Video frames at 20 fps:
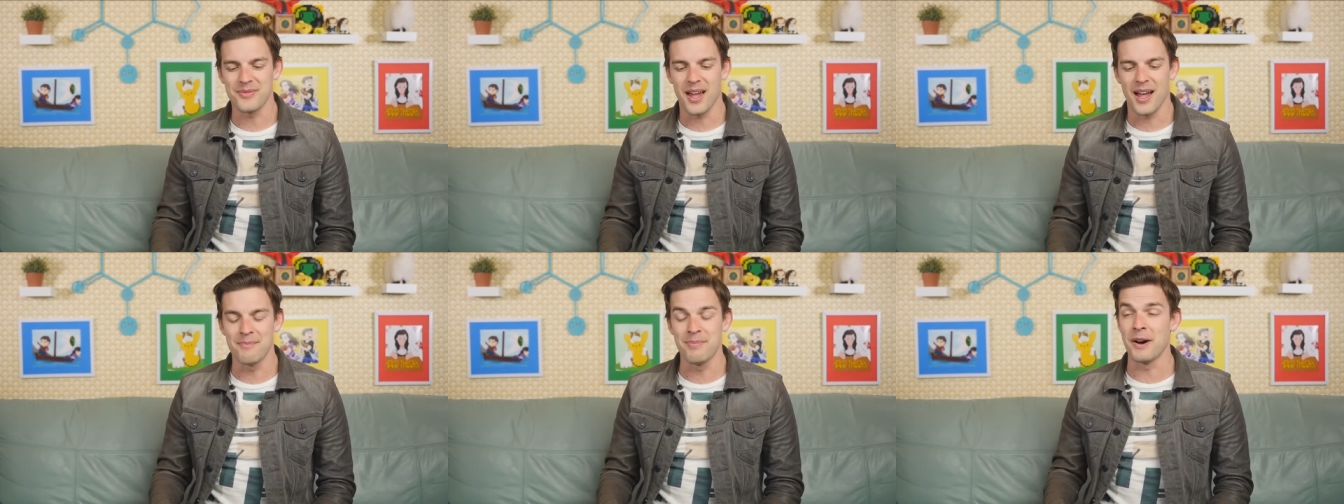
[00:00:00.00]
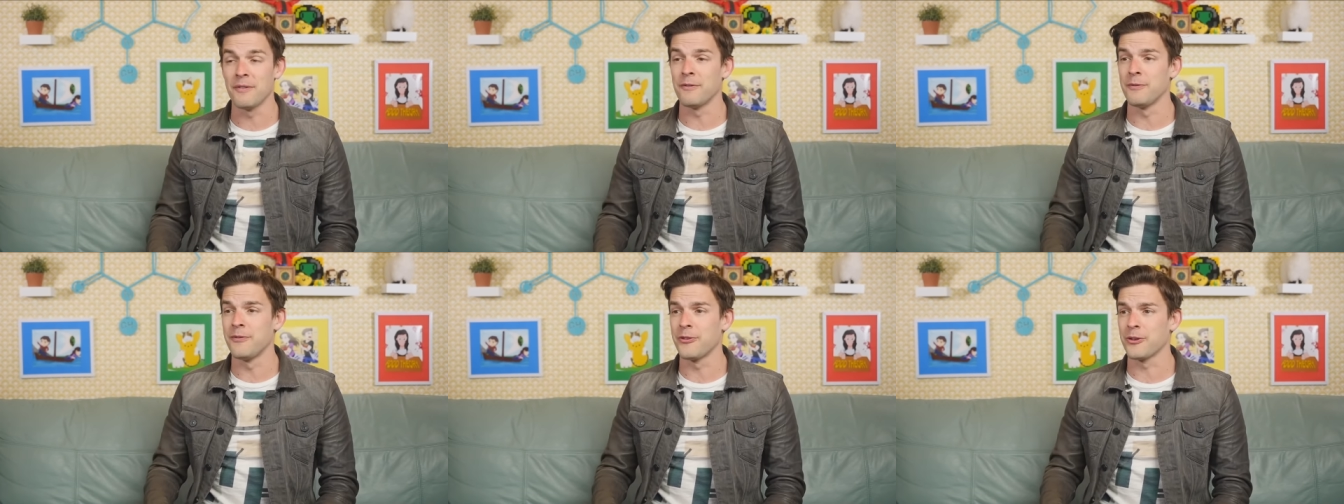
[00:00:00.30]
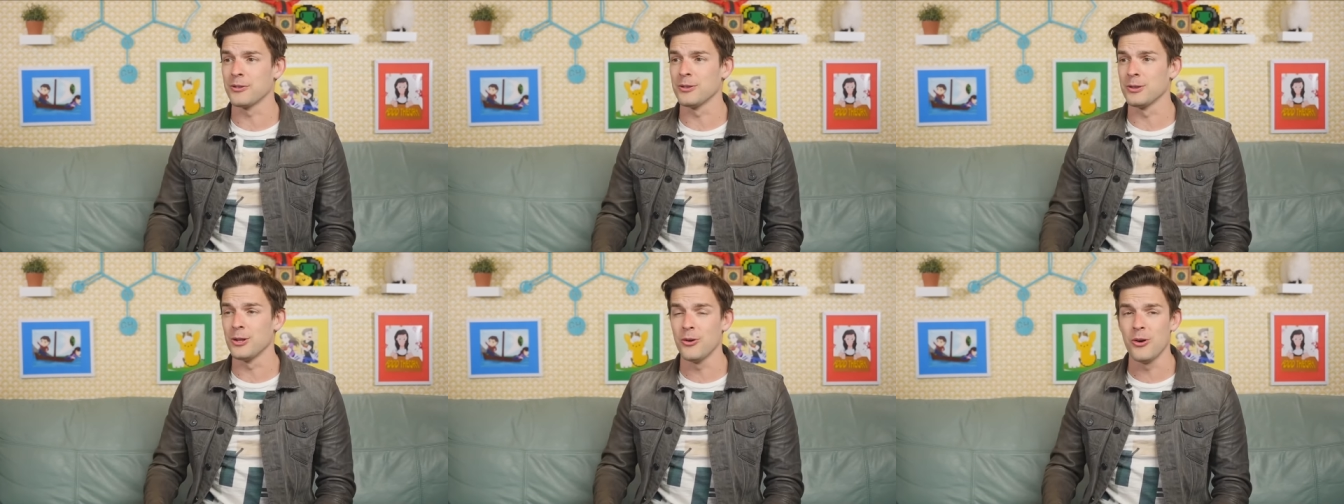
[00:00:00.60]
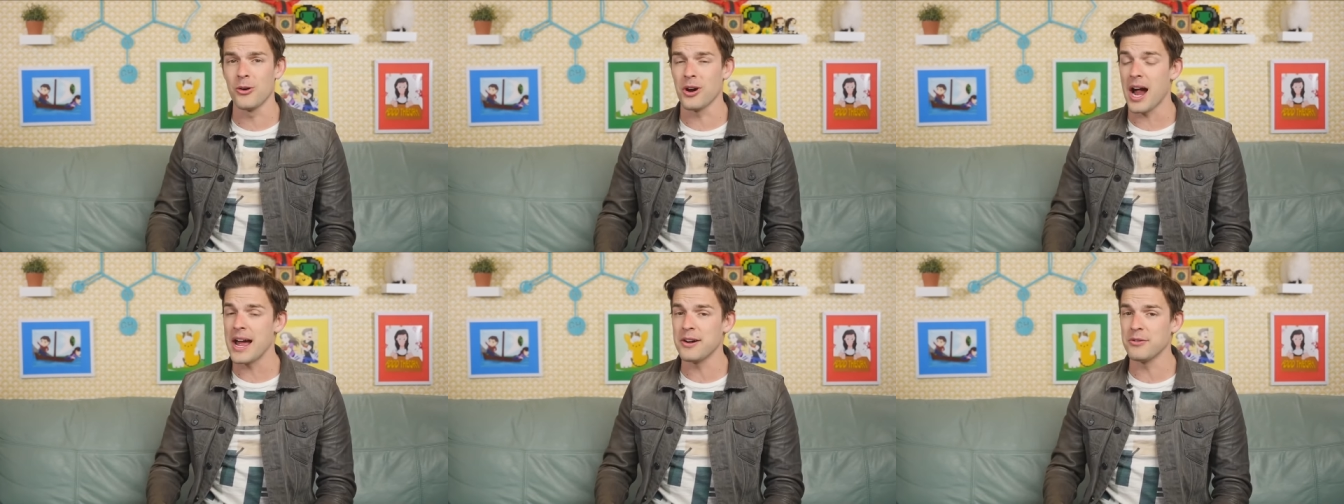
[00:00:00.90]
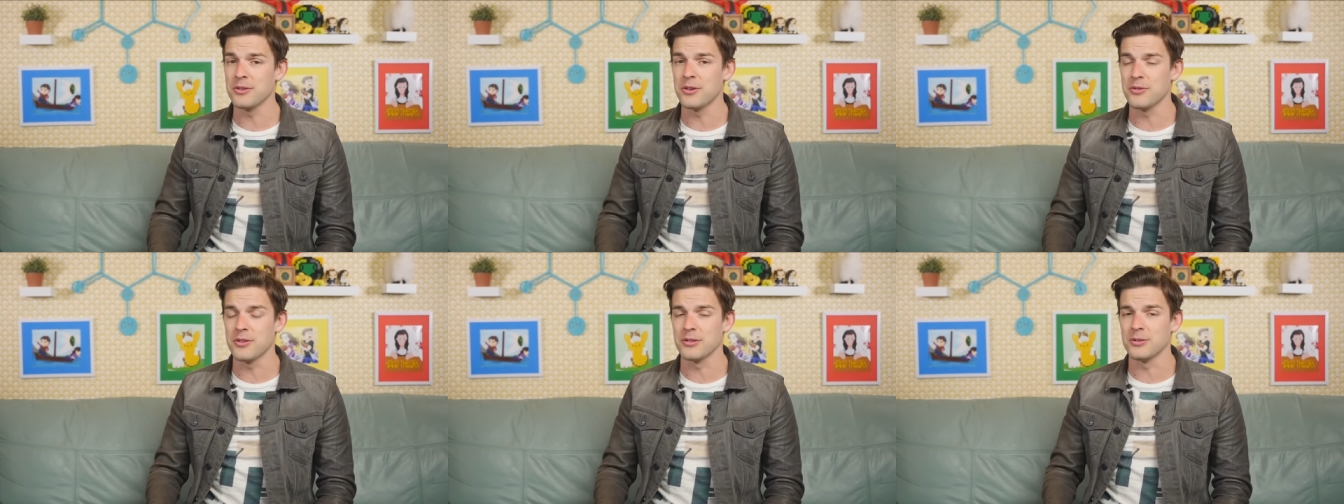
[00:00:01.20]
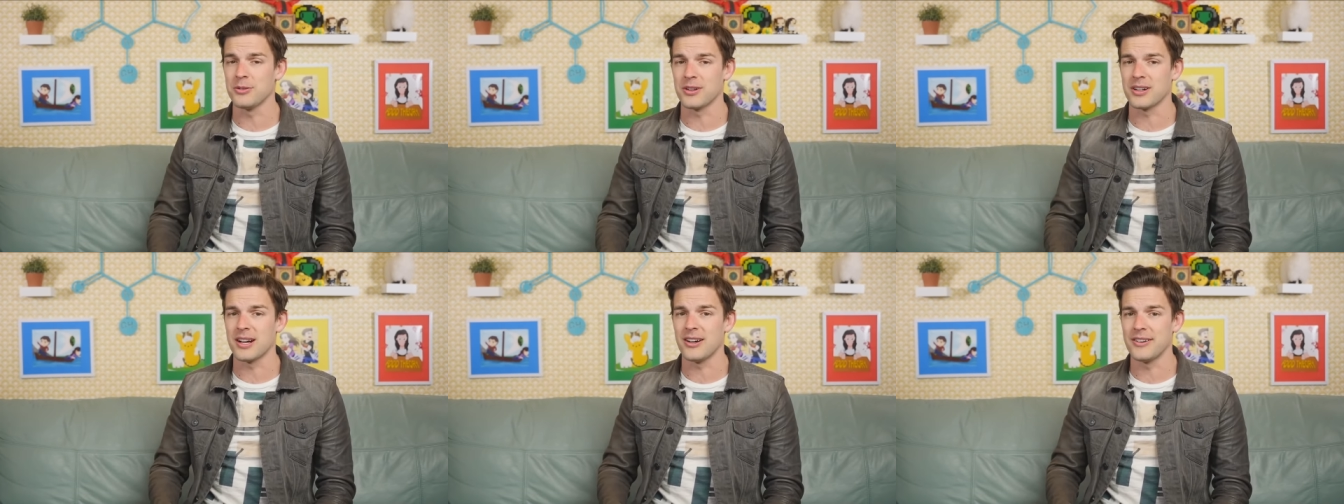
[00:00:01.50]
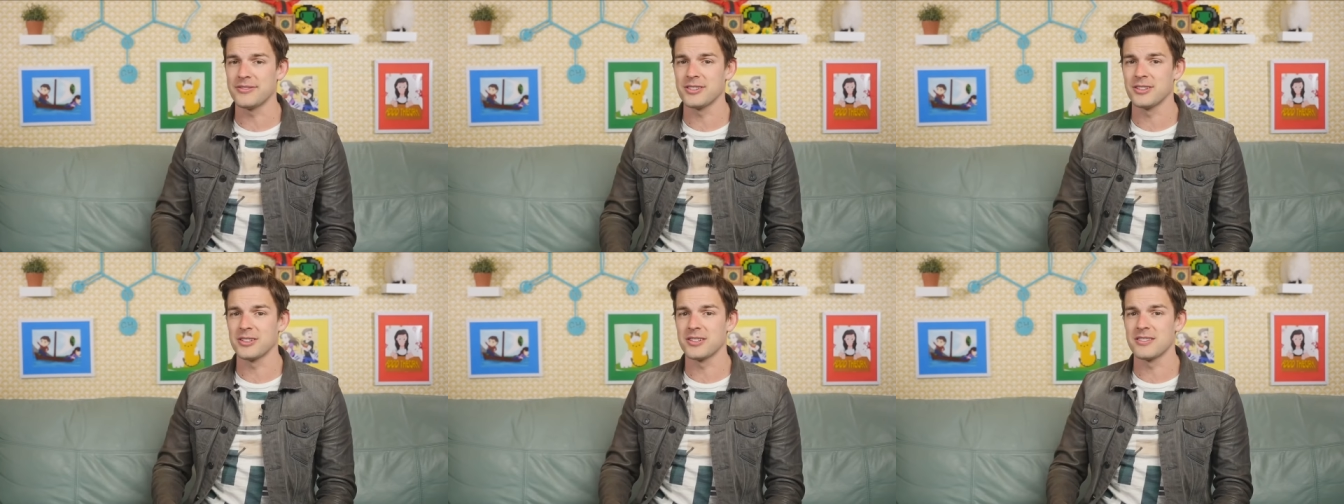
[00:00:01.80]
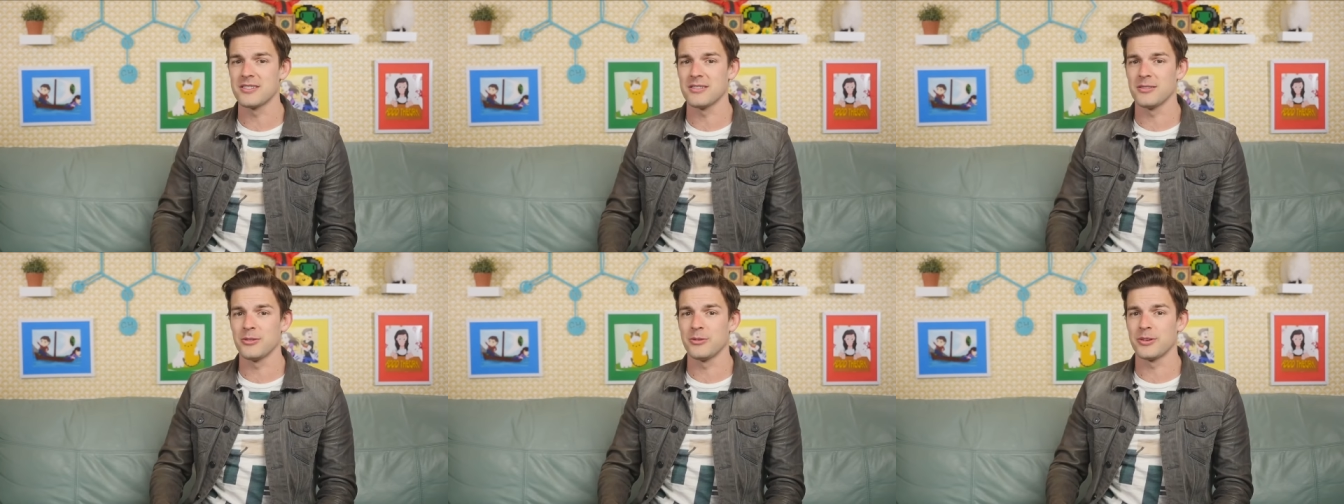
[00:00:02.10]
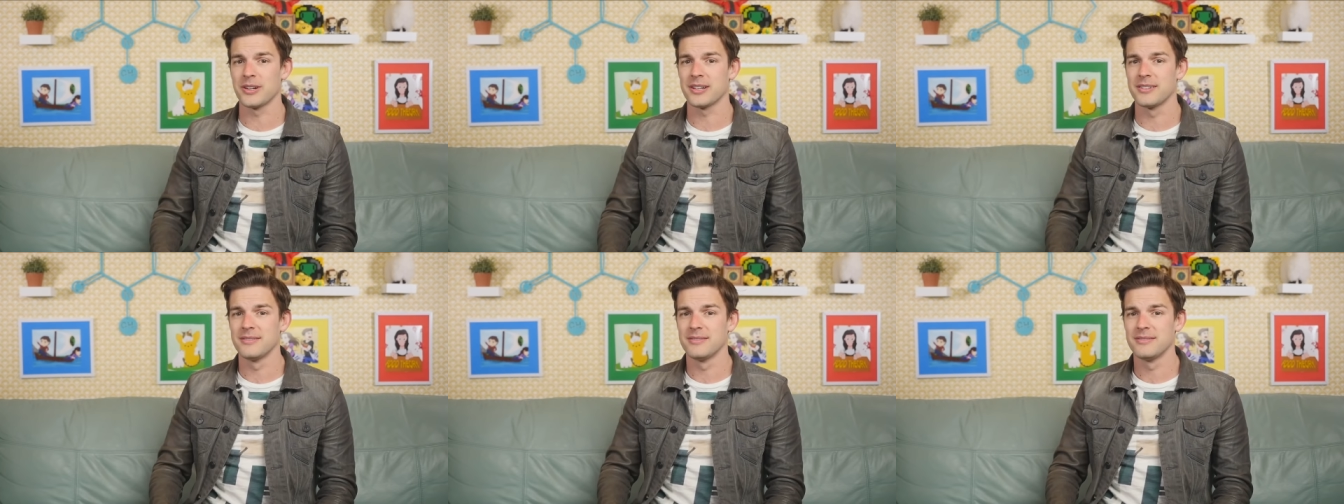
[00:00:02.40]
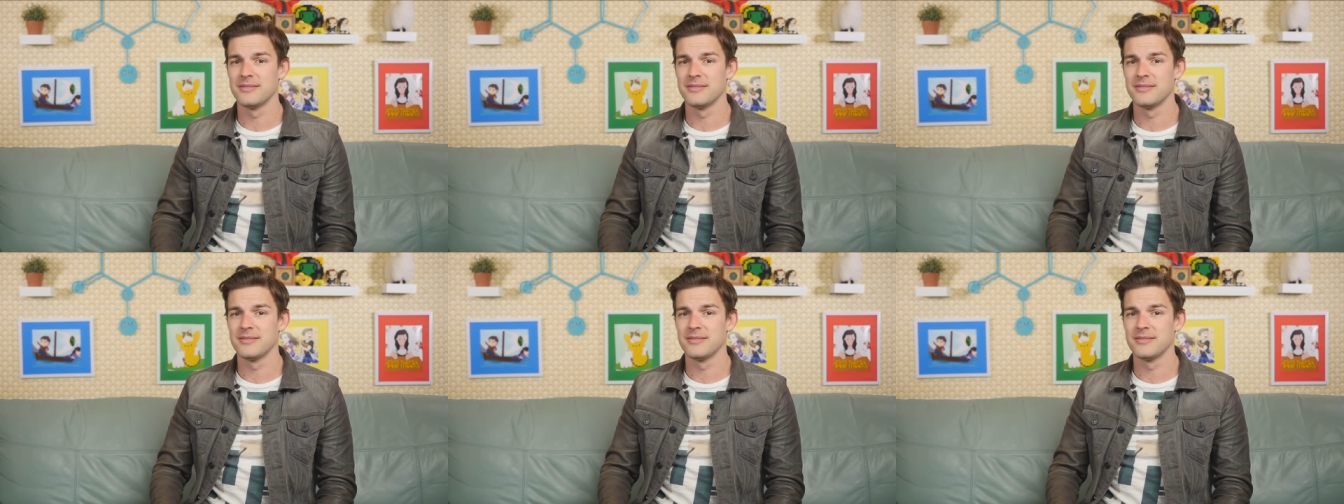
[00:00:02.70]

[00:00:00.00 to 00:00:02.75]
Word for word: but for lore, I don't know the lore. I'll have to look into the lore.